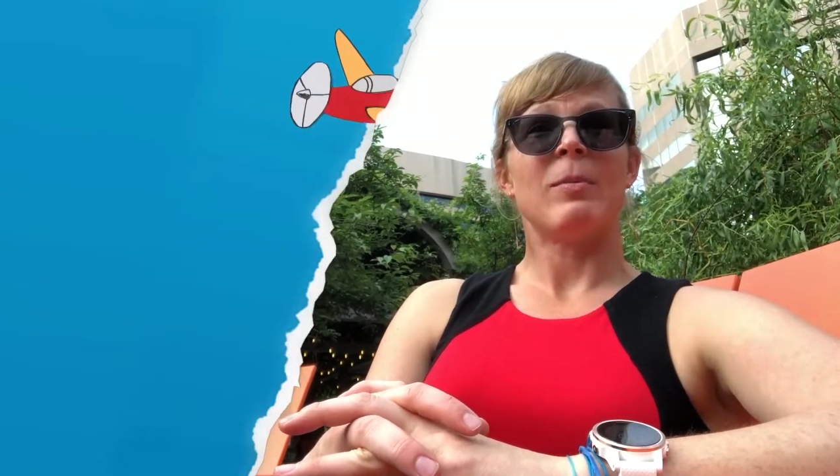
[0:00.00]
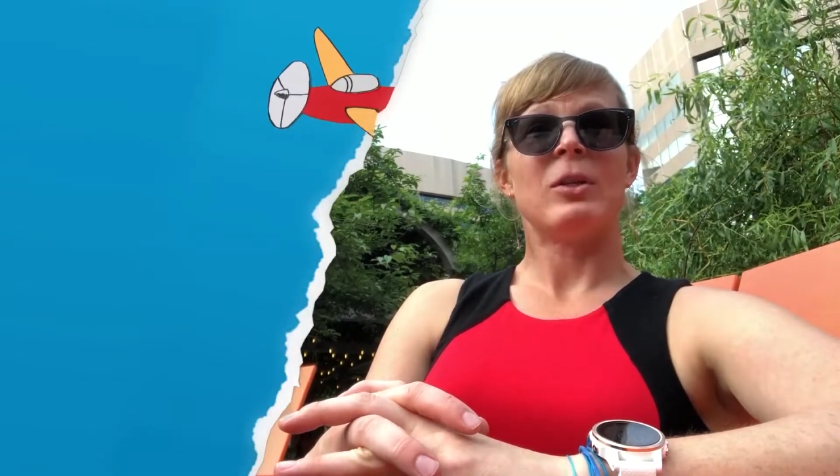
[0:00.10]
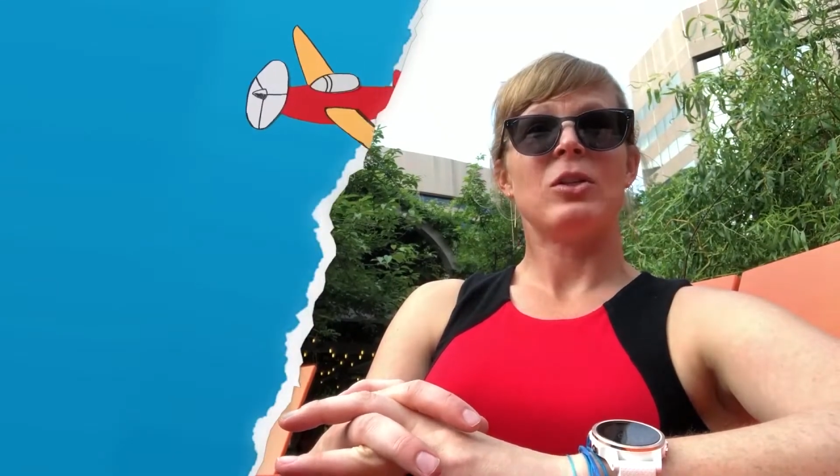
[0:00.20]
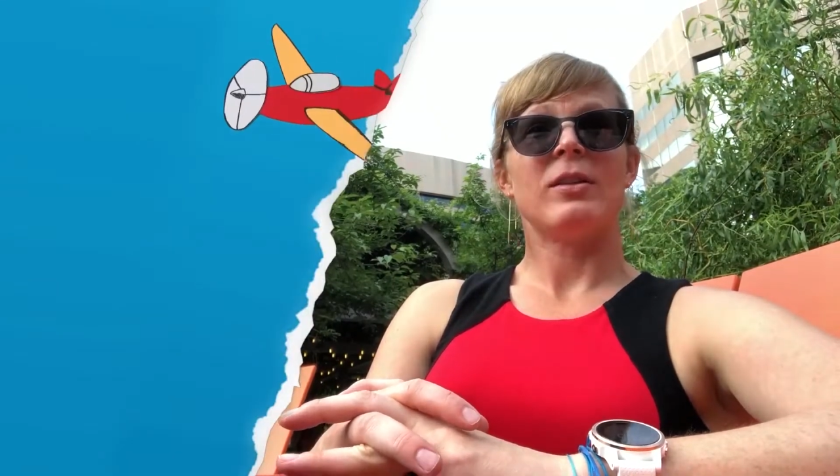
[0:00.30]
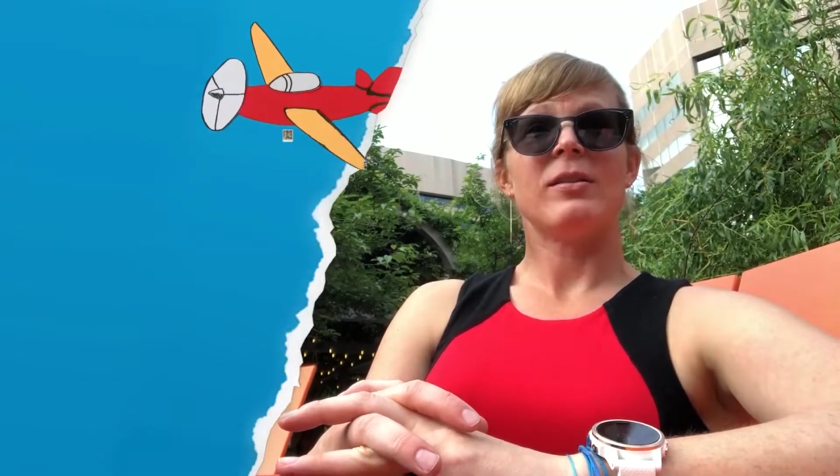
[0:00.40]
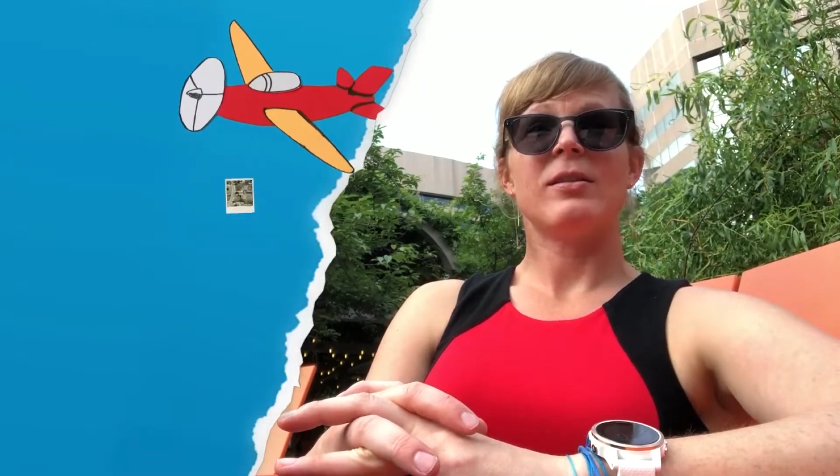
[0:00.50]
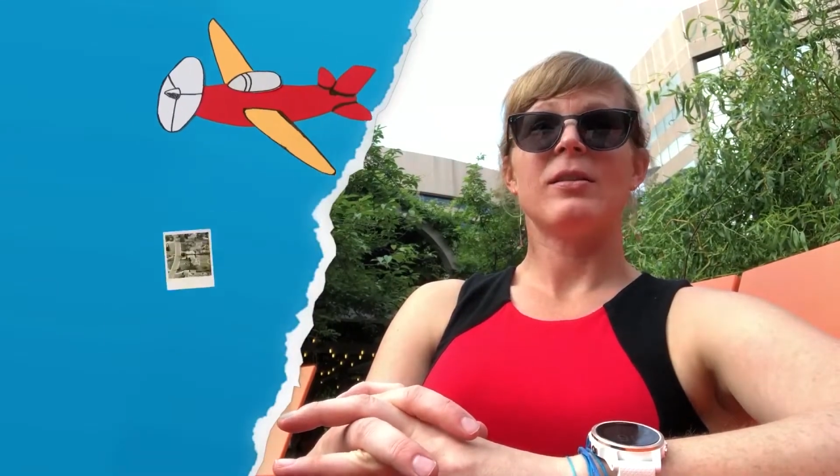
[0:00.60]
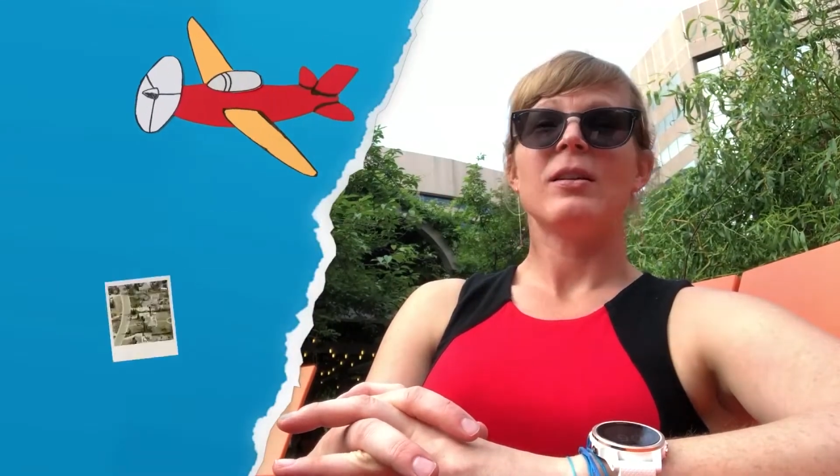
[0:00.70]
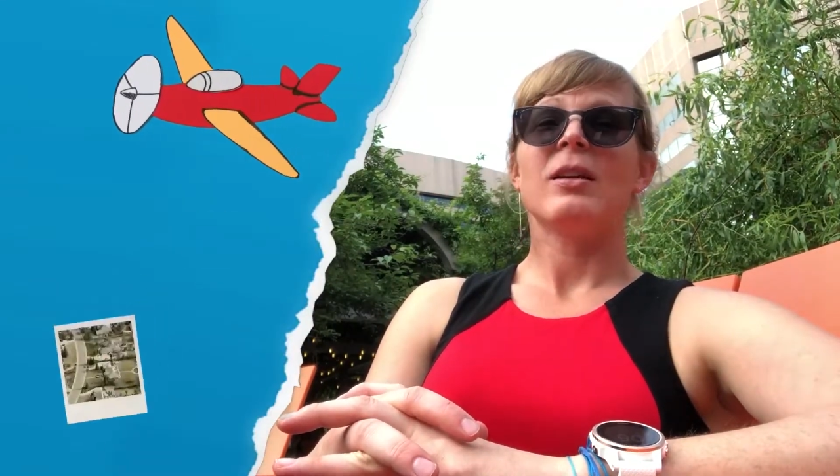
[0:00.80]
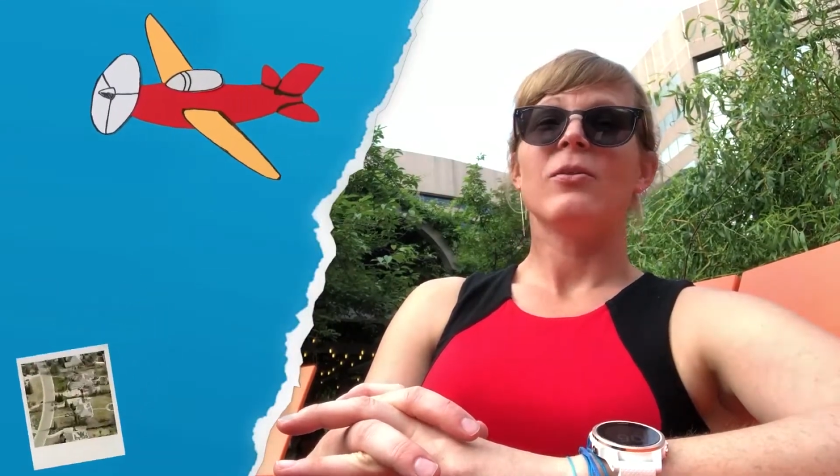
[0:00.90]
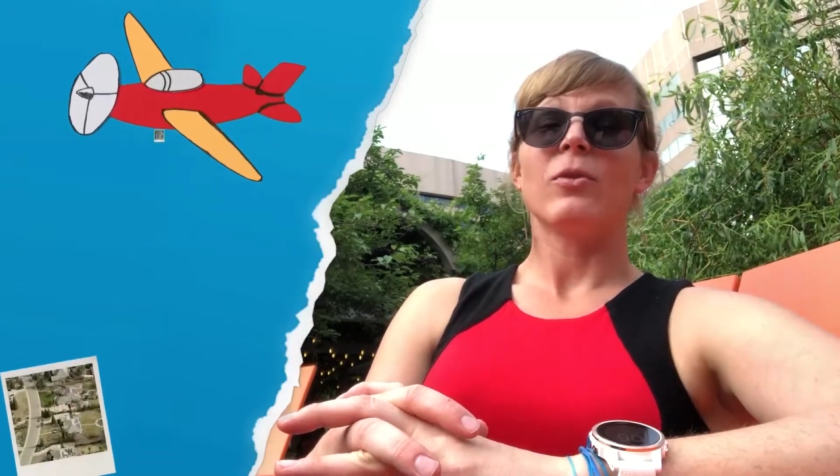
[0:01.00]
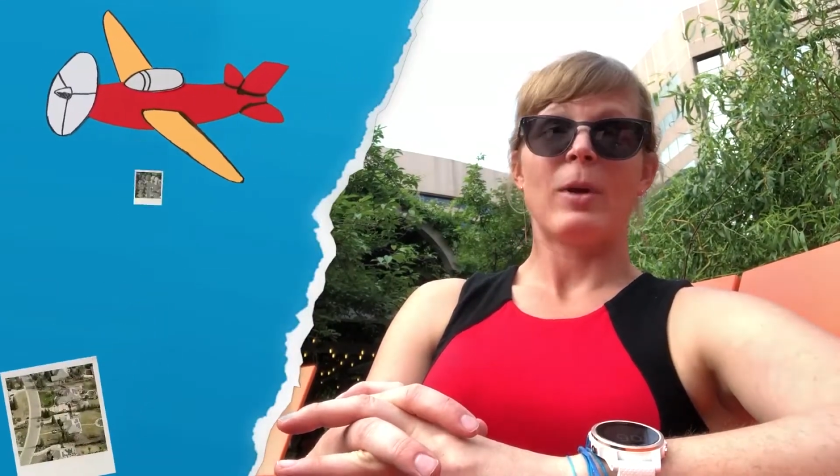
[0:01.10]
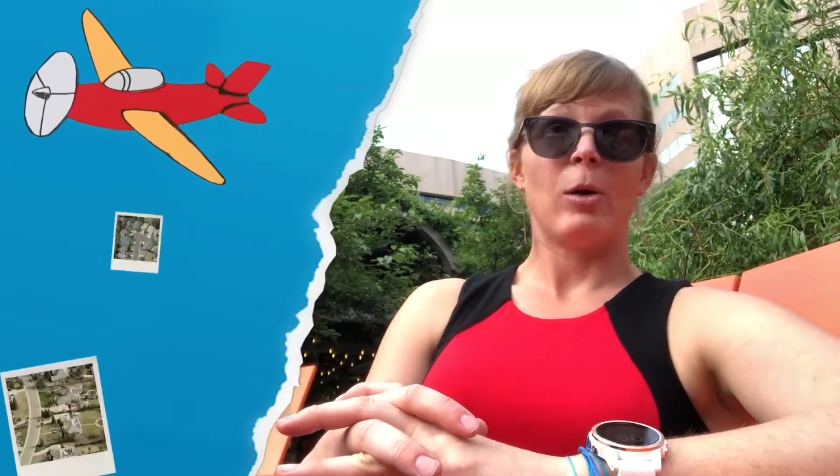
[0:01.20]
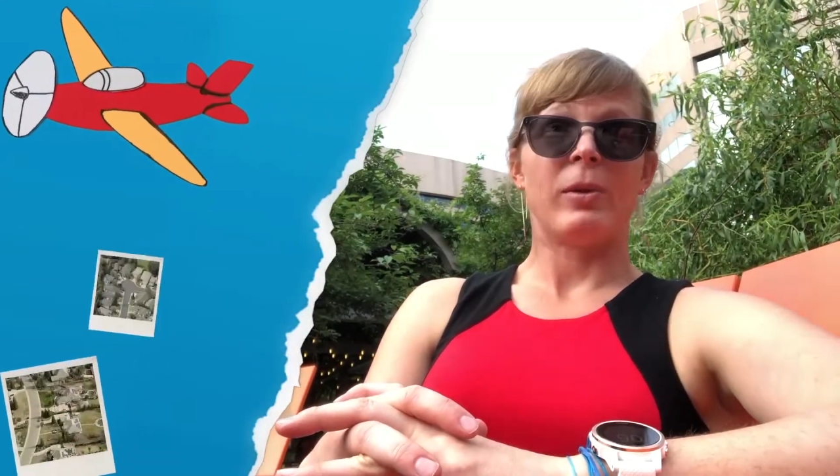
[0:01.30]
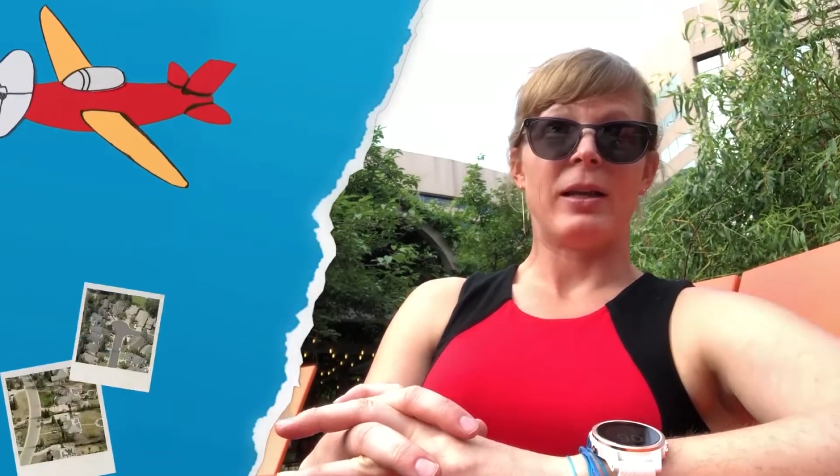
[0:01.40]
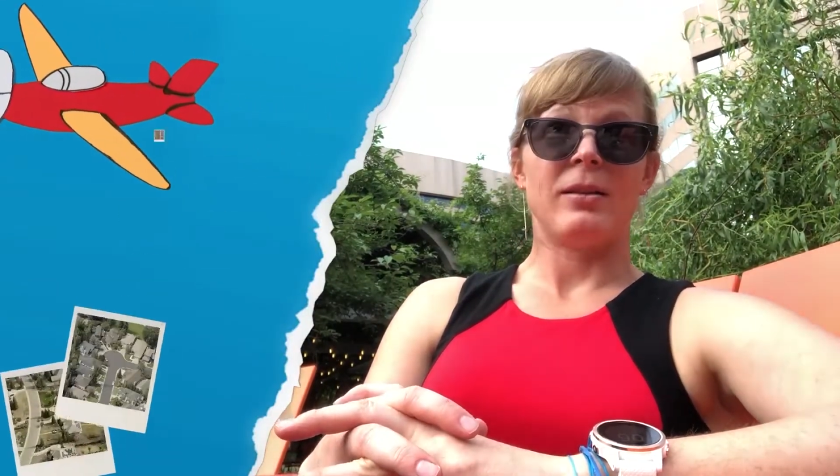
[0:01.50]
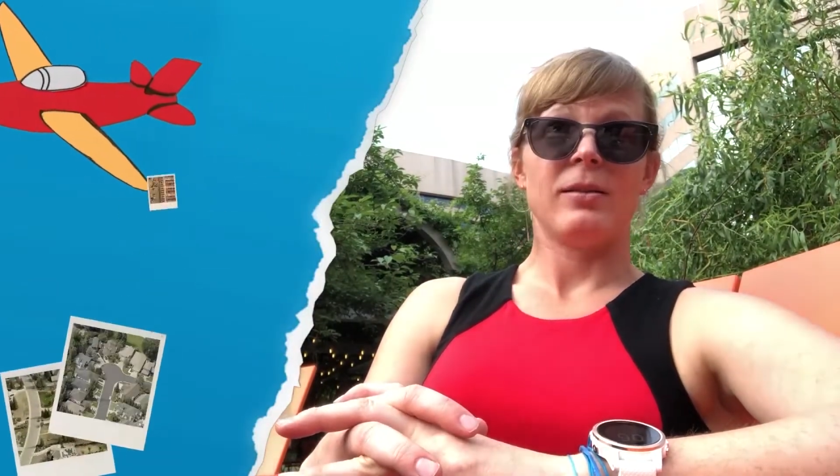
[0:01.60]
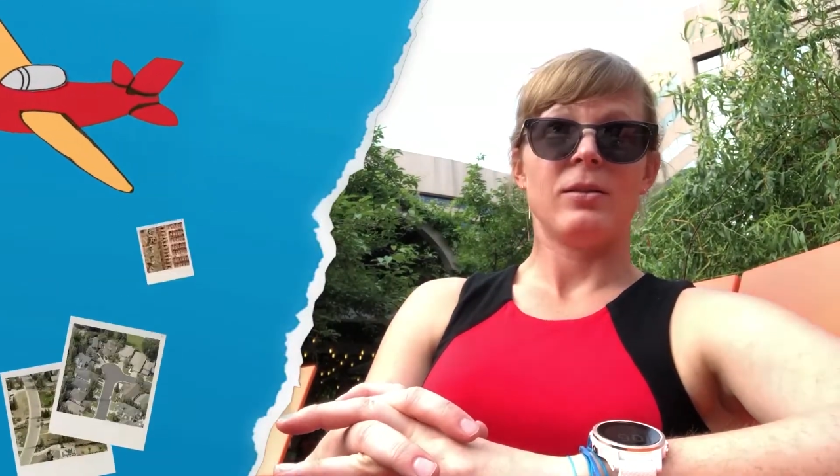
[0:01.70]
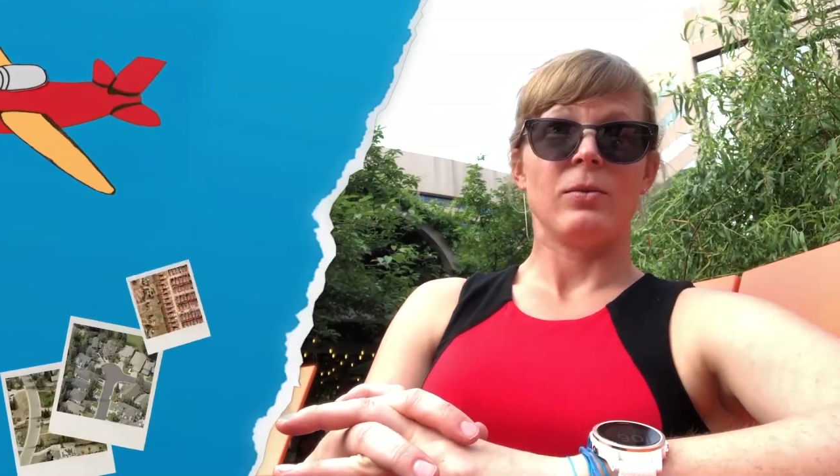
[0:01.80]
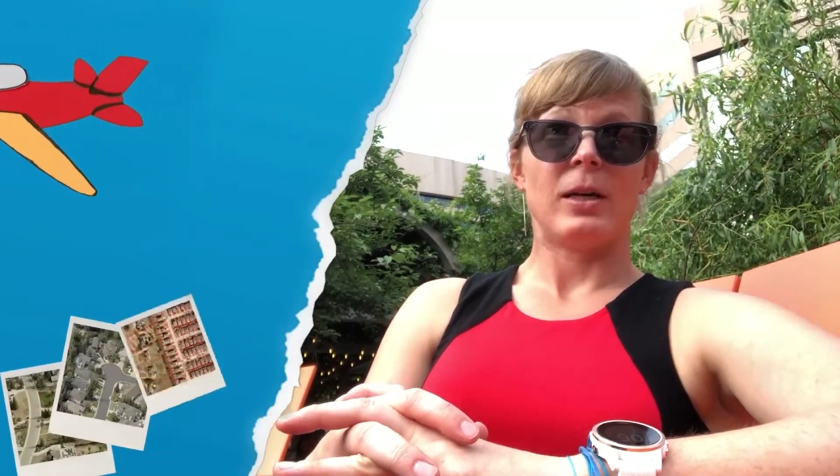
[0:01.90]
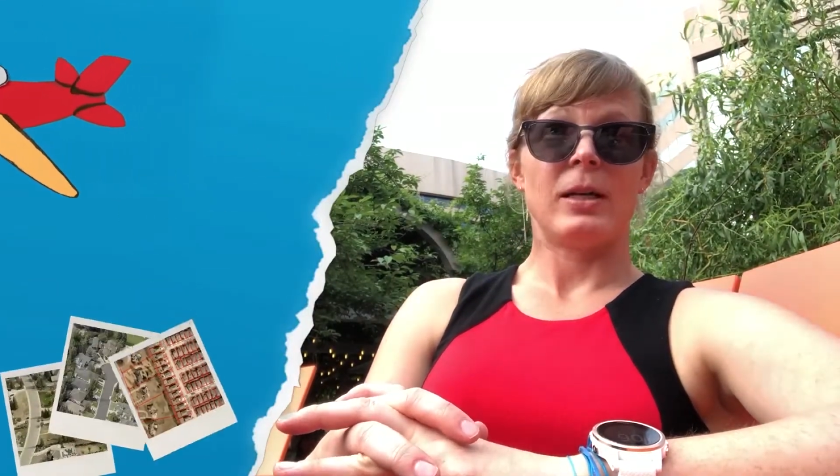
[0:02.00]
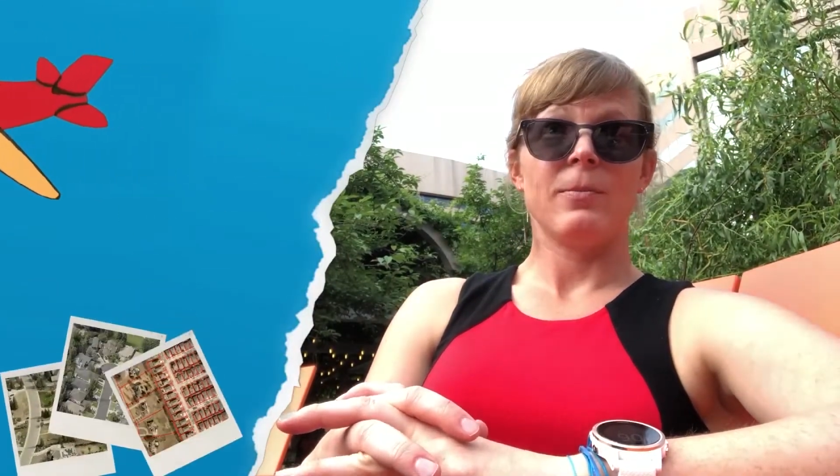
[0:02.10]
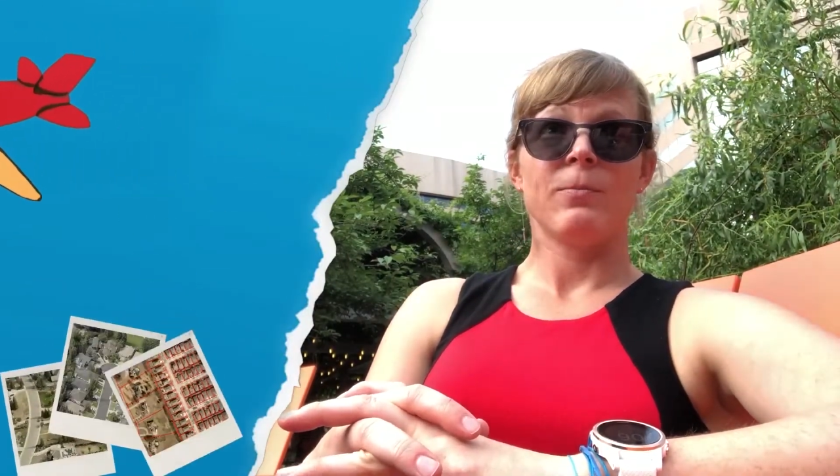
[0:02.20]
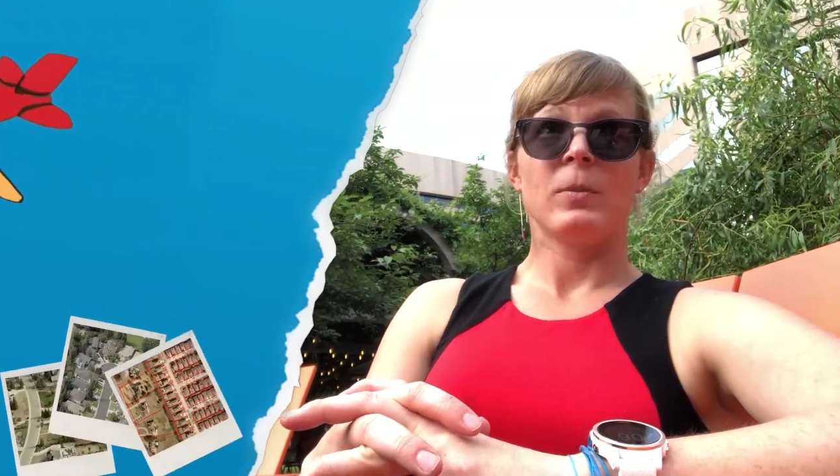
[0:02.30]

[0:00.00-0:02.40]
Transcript: images from airplanes, right?